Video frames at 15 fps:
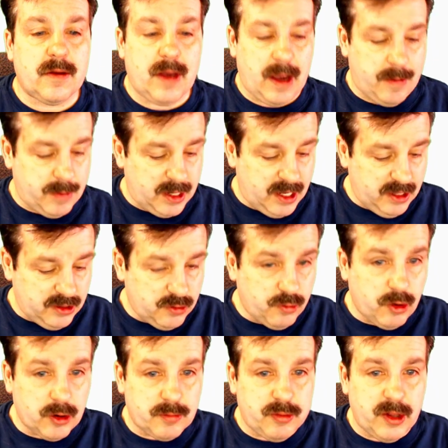I'm going to hit the
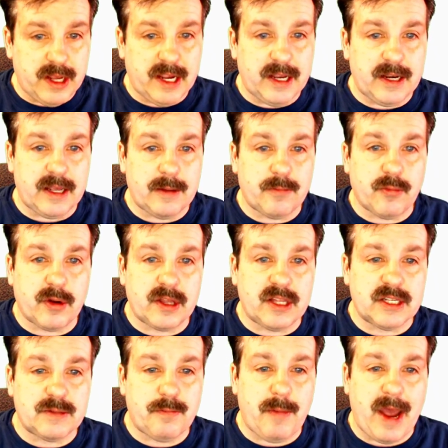work plane and bring
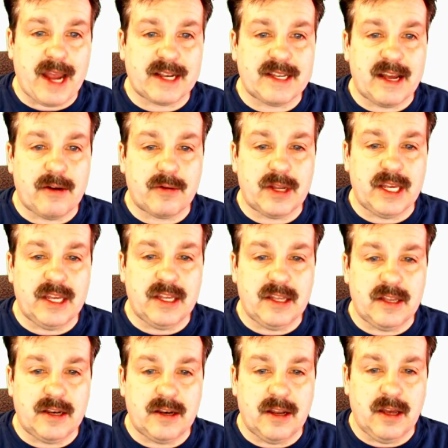this back down
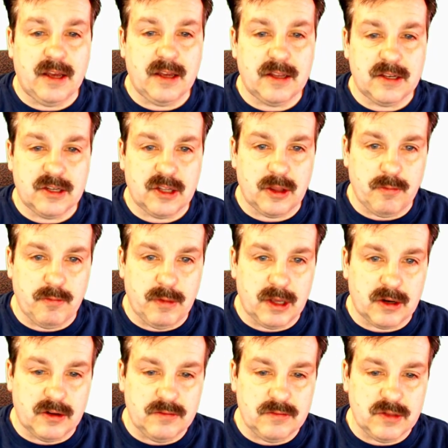in to the
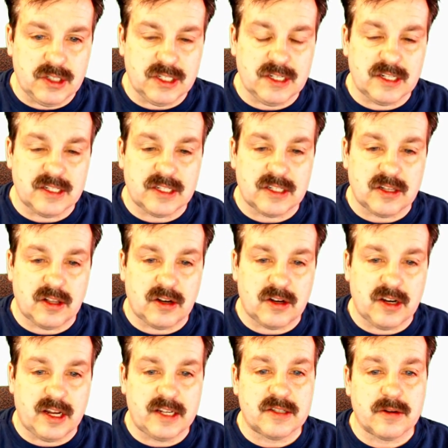middle, just because it's a little
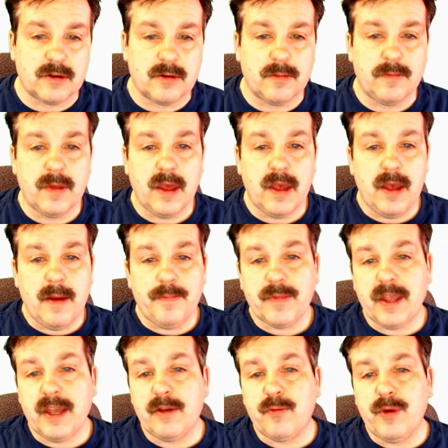nicer.
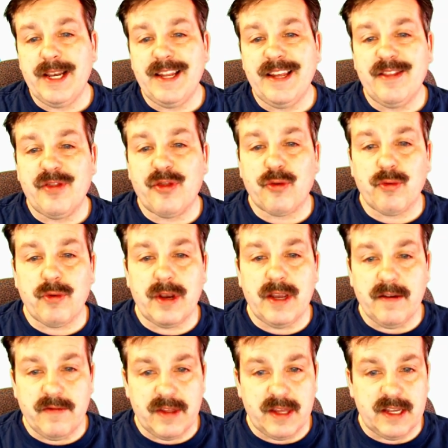And we need
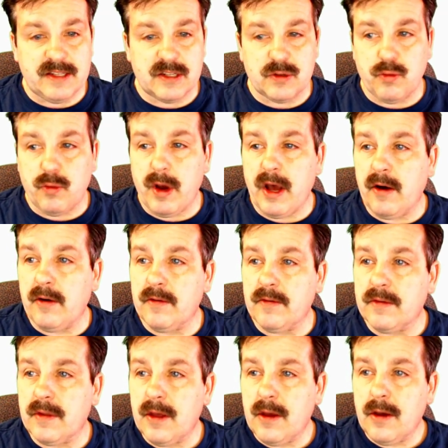three of these as well.
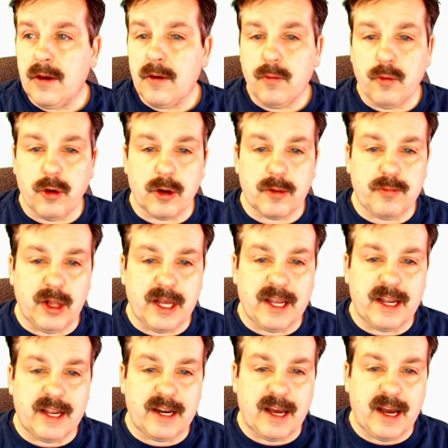Work
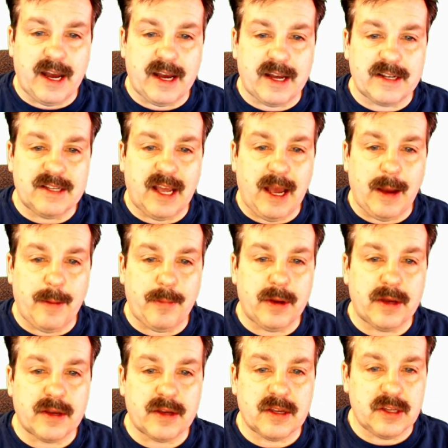plane on top,
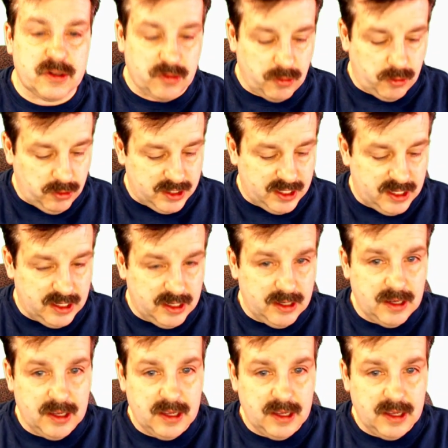Control D.